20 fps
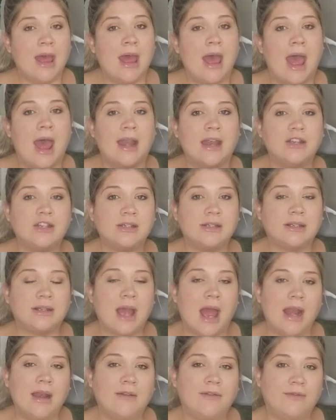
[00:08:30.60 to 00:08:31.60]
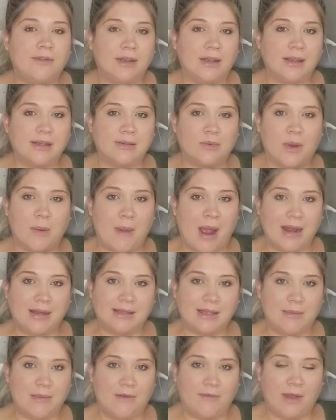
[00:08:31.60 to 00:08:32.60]
and it just kind of reminds
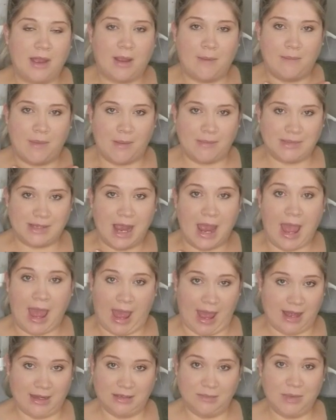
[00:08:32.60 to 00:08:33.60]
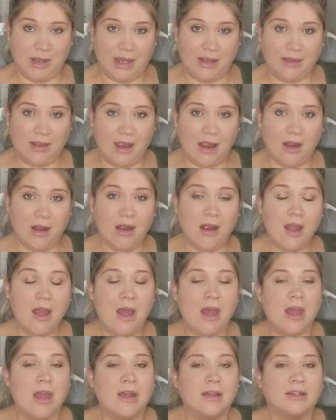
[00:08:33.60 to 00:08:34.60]
them of like mom's hand being there.
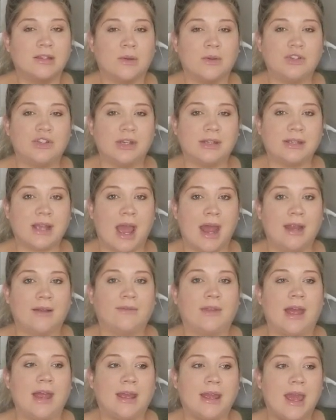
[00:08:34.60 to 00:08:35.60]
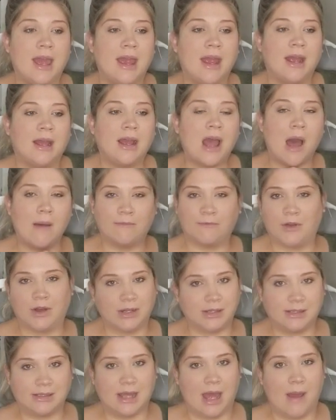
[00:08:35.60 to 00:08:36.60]
So it just kind of like
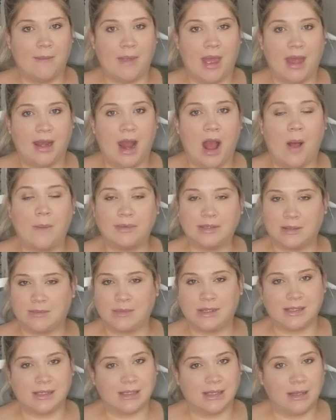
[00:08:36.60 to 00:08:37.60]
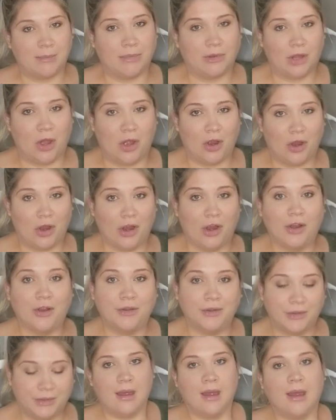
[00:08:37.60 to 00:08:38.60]
comforts them and helps them to sleep longer.
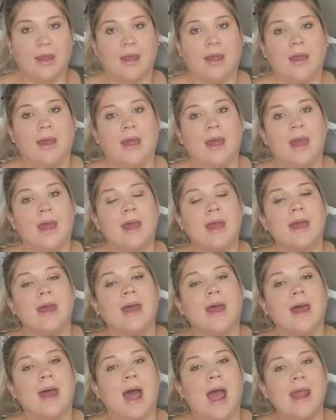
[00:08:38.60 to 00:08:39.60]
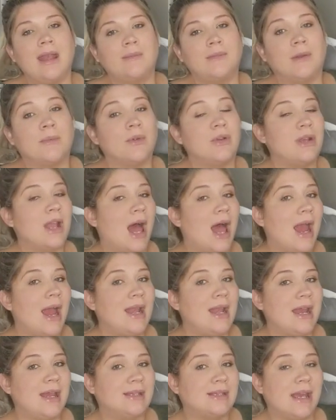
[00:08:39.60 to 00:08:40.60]
Item number
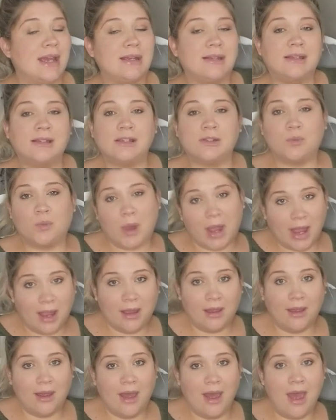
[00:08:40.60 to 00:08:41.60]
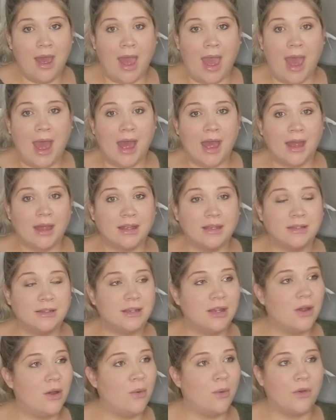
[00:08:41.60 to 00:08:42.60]
9 is a swing. And
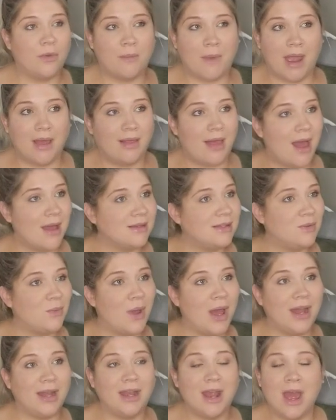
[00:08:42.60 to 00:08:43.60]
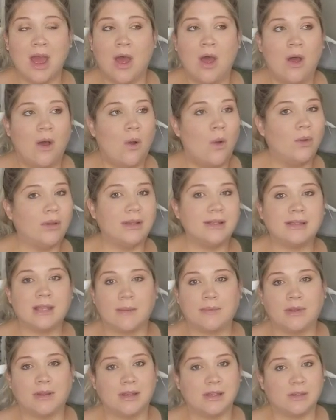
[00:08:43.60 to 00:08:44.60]
with my last one, Holden
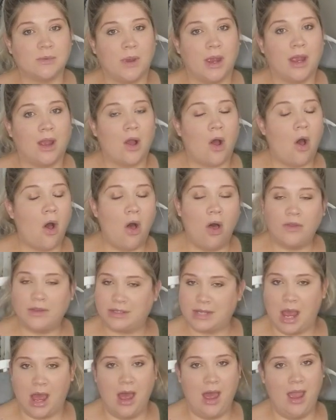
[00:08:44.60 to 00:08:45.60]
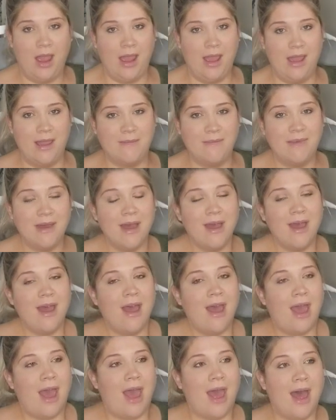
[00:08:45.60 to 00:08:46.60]
slept in the swing all the time.
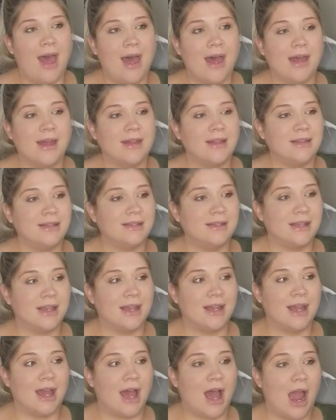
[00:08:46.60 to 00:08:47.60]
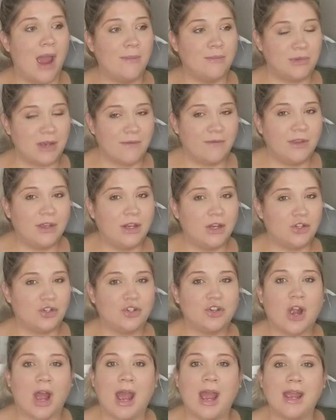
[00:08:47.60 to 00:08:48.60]
And I'm definitely going to
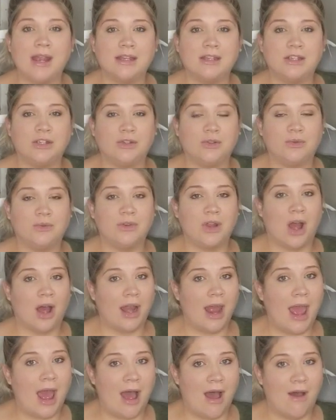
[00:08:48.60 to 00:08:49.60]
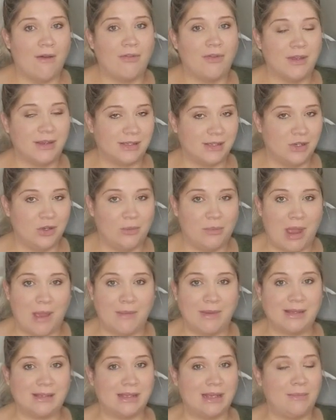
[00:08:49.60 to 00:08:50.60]
try to not have this new
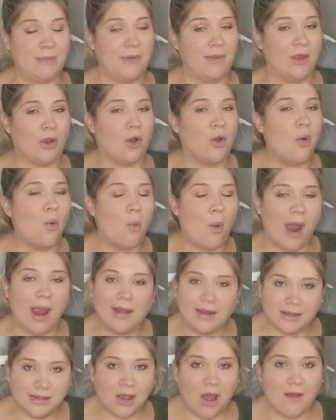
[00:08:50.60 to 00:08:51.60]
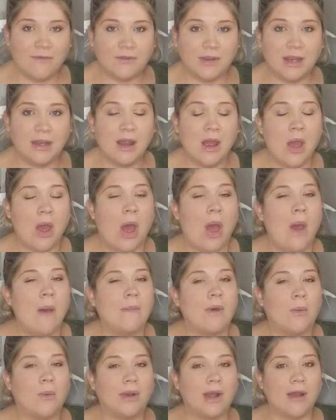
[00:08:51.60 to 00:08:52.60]
baby sleep in there quite as often.
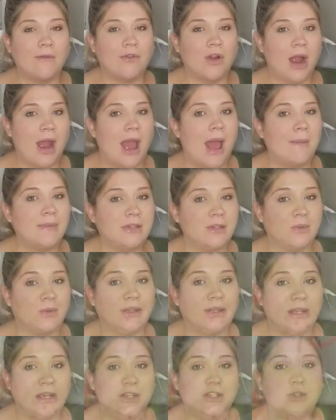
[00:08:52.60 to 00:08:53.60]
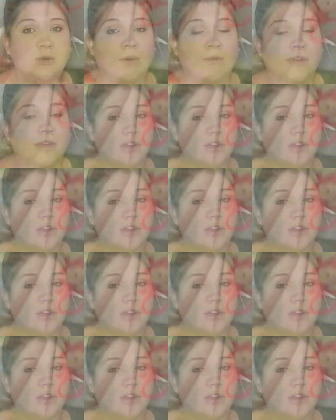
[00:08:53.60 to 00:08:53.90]
But whenever I absolutely need to, if he